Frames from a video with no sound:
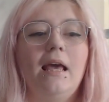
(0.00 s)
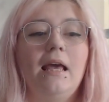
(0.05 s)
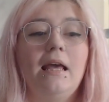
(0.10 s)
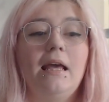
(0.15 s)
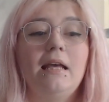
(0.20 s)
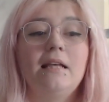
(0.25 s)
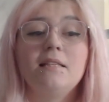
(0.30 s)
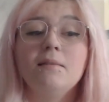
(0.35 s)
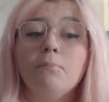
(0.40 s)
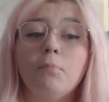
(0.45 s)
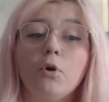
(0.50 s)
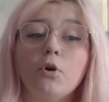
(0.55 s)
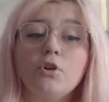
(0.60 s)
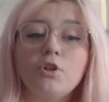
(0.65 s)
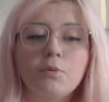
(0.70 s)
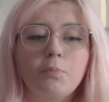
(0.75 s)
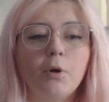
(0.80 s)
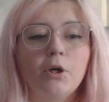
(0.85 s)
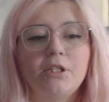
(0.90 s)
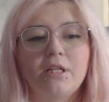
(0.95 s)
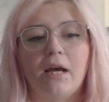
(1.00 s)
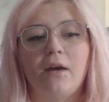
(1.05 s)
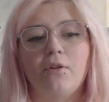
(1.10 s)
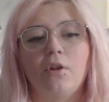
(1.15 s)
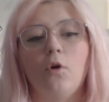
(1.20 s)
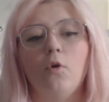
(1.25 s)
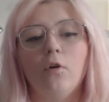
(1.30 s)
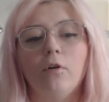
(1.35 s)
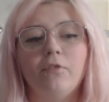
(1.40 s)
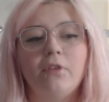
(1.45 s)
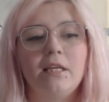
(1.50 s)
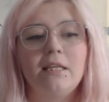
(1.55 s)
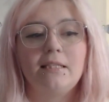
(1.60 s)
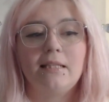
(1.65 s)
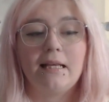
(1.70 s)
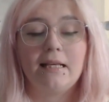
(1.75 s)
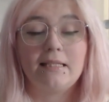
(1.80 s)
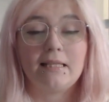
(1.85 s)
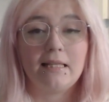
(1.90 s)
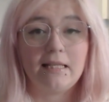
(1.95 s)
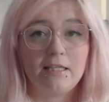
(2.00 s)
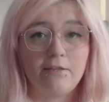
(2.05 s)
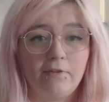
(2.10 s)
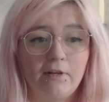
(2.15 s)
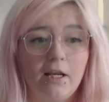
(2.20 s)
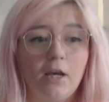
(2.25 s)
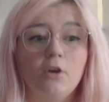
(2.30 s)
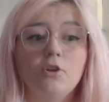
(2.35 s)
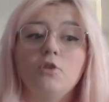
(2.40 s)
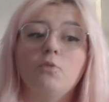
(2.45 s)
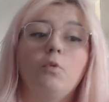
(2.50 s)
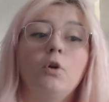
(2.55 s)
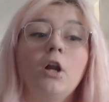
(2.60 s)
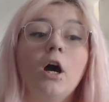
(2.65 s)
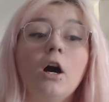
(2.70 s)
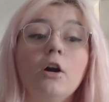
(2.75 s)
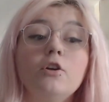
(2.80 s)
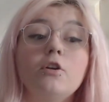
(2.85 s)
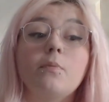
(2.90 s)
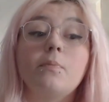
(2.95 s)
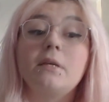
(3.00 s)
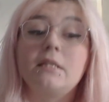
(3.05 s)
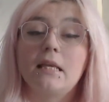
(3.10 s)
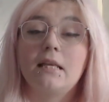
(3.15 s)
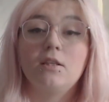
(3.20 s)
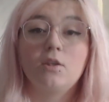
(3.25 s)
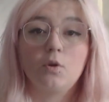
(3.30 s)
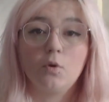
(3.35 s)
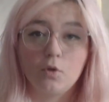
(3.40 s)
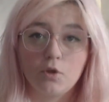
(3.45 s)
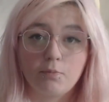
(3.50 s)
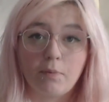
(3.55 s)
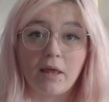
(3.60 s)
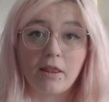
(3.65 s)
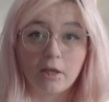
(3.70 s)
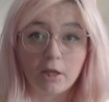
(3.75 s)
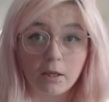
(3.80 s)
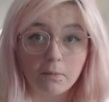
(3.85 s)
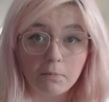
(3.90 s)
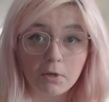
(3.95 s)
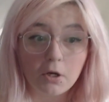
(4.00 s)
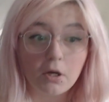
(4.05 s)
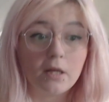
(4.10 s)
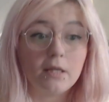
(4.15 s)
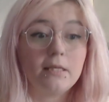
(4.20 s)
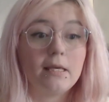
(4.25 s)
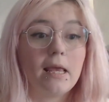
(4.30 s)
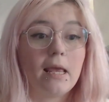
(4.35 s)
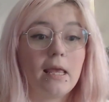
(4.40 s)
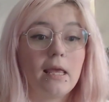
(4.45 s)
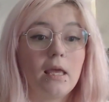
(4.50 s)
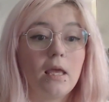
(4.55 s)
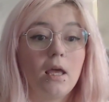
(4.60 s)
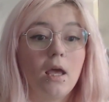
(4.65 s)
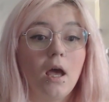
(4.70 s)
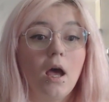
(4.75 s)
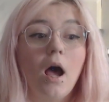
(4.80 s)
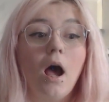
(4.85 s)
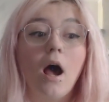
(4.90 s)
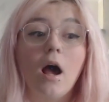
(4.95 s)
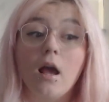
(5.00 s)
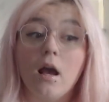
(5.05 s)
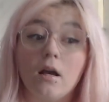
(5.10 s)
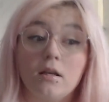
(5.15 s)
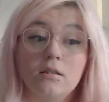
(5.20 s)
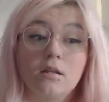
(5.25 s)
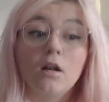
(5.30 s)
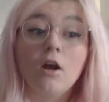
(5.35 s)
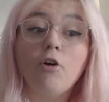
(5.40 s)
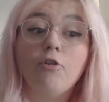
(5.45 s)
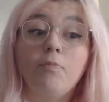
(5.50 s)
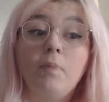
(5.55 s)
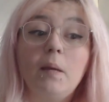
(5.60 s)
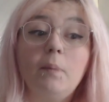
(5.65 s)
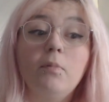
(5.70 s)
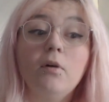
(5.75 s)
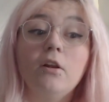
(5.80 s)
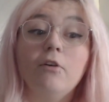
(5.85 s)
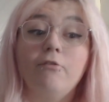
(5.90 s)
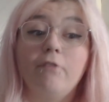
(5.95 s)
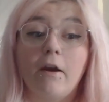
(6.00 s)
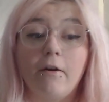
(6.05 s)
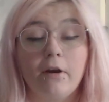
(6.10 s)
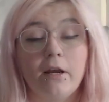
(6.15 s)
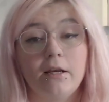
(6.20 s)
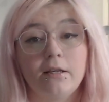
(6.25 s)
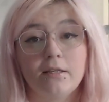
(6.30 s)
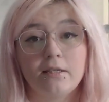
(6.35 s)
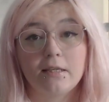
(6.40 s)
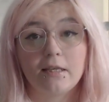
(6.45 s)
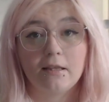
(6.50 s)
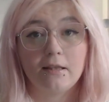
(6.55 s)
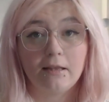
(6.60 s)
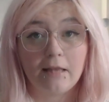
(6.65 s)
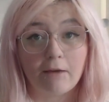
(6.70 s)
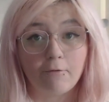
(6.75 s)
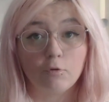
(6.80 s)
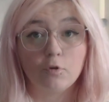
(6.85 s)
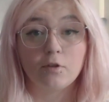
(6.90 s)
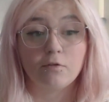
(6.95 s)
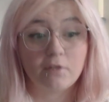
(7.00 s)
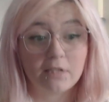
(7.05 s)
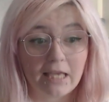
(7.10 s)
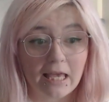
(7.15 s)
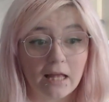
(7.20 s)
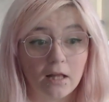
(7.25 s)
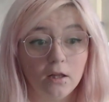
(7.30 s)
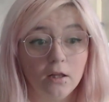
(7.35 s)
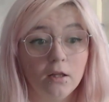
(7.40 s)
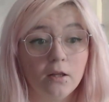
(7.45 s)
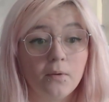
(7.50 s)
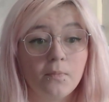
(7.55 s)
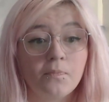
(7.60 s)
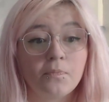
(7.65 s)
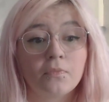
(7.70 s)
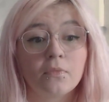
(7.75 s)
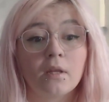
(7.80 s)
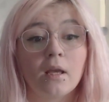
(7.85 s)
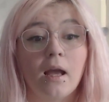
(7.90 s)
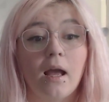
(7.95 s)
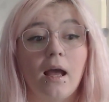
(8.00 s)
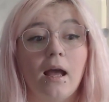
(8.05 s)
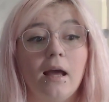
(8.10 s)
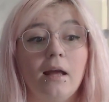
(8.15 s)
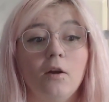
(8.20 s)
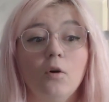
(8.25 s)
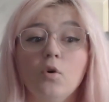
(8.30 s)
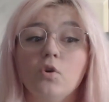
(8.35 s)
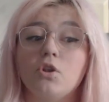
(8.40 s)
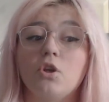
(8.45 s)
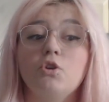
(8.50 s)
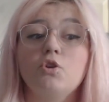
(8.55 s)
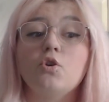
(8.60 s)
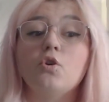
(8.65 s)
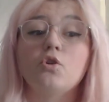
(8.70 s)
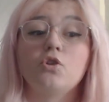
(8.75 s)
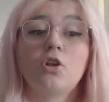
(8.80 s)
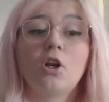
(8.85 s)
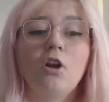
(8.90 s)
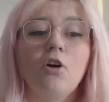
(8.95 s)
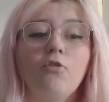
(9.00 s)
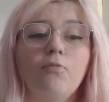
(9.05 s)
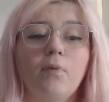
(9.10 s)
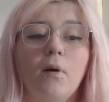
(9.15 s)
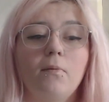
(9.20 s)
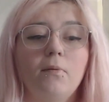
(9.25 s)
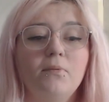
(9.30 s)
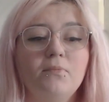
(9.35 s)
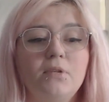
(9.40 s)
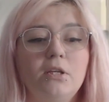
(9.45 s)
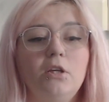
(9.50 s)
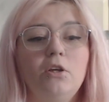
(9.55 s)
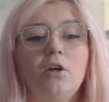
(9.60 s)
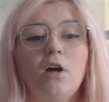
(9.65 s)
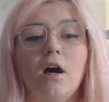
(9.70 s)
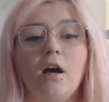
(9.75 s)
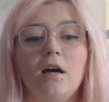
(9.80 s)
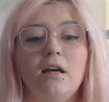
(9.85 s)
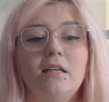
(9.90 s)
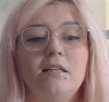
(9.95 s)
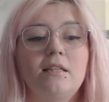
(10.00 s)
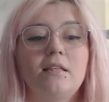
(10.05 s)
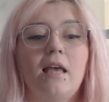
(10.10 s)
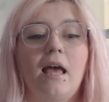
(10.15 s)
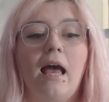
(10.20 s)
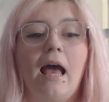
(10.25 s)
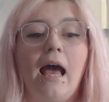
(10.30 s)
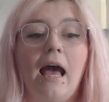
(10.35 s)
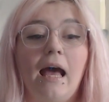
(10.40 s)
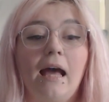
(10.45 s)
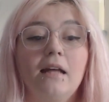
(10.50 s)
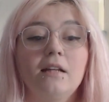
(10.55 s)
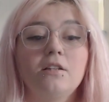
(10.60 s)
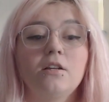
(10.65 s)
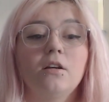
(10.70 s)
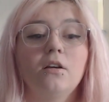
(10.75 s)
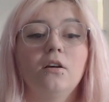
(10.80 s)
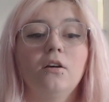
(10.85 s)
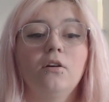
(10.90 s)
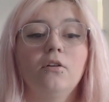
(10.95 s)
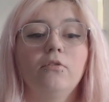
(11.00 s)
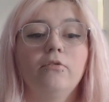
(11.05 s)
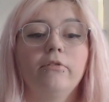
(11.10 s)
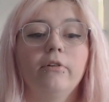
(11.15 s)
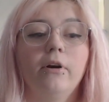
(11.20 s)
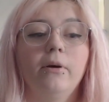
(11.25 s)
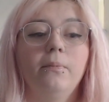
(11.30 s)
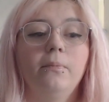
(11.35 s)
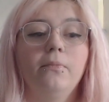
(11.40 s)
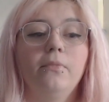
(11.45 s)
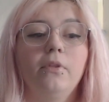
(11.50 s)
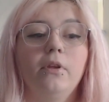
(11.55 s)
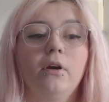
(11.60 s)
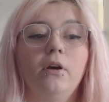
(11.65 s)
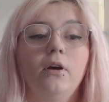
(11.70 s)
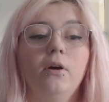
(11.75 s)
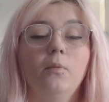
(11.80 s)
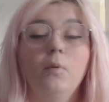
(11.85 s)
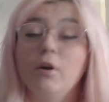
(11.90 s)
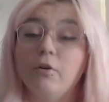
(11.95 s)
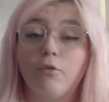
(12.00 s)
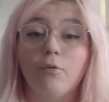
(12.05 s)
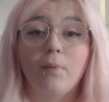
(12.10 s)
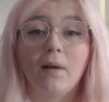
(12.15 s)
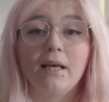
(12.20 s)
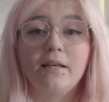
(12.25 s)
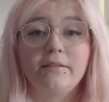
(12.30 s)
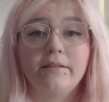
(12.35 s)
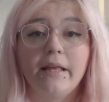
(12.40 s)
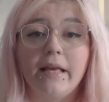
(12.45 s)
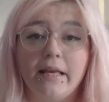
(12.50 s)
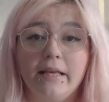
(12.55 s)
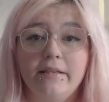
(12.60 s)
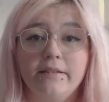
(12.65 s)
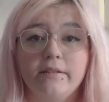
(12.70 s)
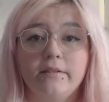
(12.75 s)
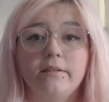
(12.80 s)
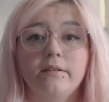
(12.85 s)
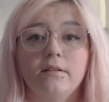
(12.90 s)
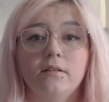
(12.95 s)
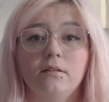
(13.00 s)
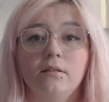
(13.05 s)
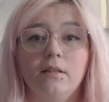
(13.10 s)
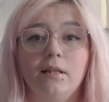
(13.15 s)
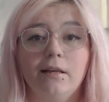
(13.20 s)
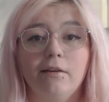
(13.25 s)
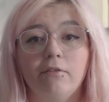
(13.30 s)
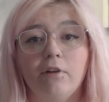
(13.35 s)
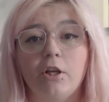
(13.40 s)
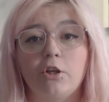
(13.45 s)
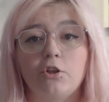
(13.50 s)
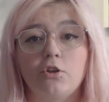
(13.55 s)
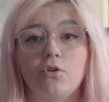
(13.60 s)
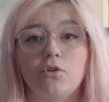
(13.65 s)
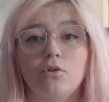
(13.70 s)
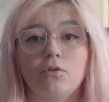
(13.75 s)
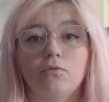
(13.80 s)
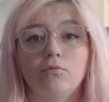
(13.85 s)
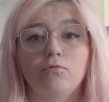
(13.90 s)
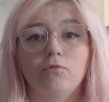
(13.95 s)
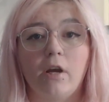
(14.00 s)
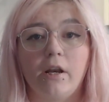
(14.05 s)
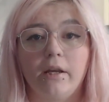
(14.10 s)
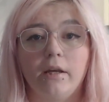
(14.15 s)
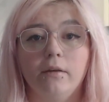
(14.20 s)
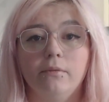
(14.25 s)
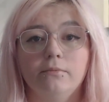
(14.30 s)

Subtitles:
It's important to point out that all of these things in these videos are 100% sourced by the community. I asked a lot of people at varying levels of skill and also sourced a lot of problems that you guys had from the wonderful place that is League of Legends Reddit.